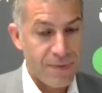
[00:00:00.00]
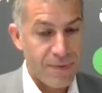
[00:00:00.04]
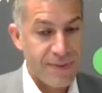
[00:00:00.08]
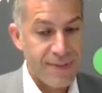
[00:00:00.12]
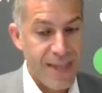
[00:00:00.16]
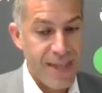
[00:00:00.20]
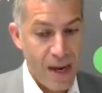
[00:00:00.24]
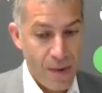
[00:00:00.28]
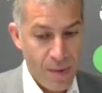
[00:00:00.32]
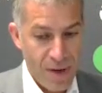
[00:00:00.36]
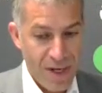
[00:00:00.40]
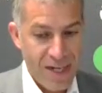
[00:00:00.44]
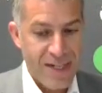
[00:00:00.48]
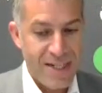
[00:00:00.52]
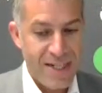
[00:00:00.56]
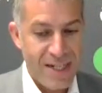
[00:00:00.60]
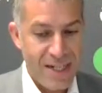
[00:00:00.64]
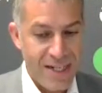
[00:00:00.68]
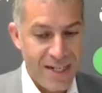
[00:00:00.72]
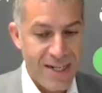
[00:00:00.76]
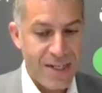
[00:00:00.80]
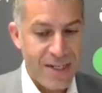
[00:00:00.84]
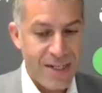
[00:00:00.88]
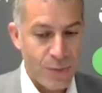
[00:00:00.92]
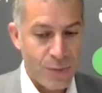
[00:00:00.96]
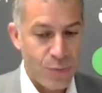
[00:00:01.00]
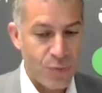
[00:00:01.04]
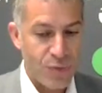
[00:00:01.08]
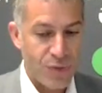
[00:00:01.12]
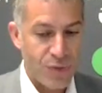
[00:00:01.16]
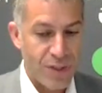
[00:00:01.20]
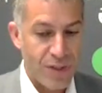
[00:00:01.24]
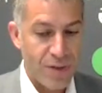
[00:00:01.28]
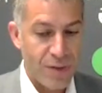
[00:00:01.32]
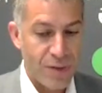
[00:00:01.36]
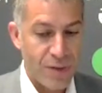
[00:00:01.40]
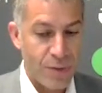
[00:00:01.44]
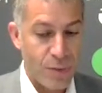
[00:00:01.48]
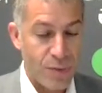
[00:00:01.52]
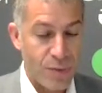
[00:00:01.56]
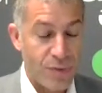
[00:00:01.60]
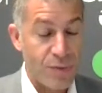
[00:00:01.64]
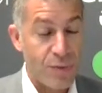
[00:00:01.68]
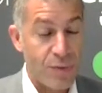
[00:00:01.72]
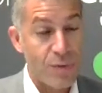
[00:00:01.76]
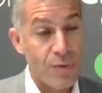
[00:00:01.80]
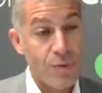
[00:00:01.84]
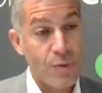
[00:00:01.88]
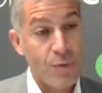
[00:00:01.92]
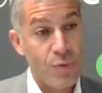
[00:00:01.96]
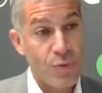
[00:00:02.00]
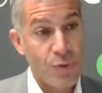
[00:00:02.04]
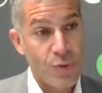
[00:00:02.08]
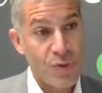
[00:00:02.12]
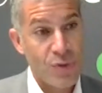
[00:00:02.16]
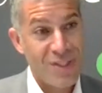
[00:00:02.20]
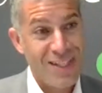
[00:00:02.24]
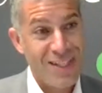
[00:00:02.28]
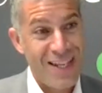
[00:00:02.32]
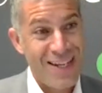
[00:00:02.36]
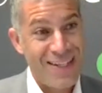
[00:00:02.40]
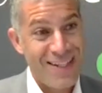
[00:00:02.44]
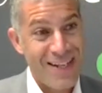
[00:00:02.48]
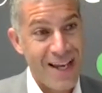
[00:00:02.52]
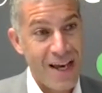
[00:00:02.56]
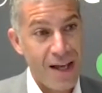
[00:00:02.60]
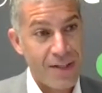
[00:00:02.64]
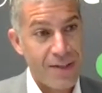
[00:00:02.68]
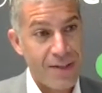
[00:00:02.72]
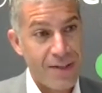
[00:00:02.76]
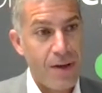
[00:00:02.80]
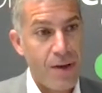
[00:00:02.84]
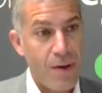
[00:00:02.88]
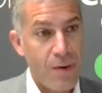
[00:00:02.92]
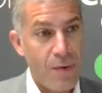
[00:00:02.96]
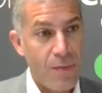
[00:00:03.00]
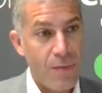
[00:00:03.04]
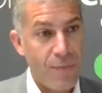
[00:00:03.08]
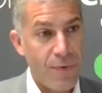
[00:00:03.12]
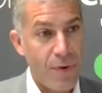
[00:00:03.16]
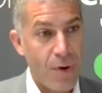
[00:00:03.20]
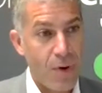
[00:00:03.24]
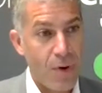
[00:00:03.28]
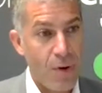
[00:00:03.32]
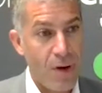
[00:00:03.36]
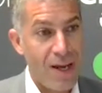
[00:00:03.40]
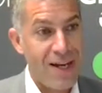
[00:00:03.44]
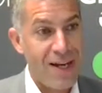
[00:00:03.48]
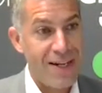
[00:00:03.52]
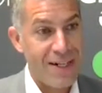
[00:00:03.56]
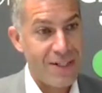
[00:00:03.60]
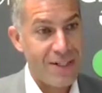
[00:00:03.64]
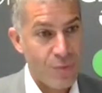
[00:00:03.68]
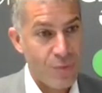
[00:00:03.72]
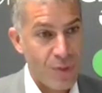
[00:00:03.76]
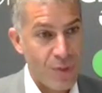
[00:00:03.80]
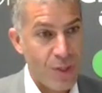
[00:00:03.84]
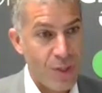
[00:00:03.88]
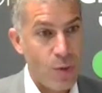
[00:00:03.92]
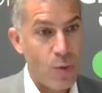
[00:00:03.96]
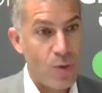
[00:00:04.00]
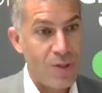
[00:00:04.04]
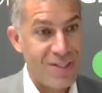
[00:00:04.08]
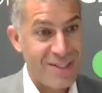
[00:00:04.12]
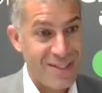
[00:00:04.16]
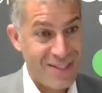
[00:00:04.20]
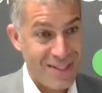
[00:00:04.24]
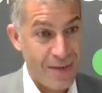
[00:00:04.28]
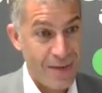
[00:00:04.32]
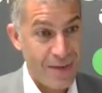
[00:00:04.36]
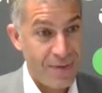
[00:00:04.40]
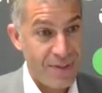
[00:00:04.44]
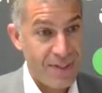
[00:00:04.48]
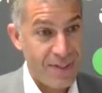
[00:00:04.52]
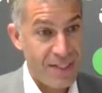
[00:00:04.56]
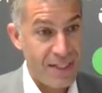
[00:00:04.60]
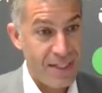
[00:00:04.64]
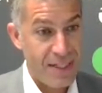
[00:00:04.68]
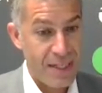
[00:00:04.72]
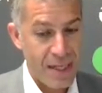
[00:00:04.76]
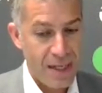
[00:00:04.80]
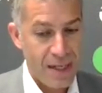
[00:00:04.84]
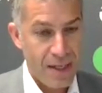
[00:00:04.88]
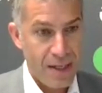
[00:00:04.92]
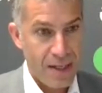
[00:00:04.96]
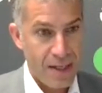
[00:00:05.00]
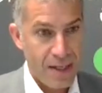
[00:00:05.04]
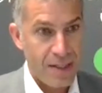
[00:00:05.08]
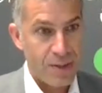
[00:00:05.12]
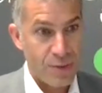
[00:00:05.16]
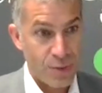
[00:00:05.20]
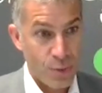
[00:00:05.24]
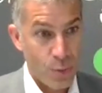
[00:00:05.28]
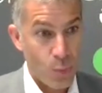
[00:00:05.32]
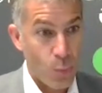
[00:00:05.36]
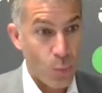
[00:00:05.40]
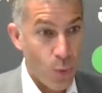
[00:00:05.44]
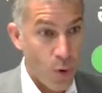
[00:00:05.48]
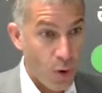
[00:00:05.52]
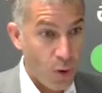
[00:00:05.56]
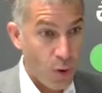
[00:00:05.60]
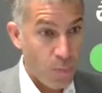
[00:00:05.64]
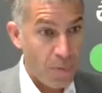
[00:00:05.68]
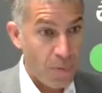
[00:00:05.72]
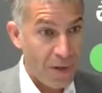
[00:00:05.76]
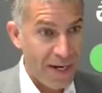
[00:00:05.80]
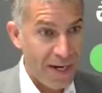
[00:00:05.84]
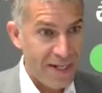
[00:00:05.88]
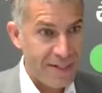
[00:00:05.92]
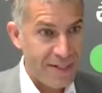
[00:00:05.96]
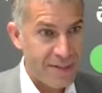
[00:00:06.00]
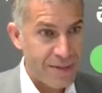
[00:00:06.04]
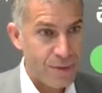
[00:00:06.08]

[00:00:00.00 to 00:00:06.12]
directly linked to the standard for electrical safety in the workplace.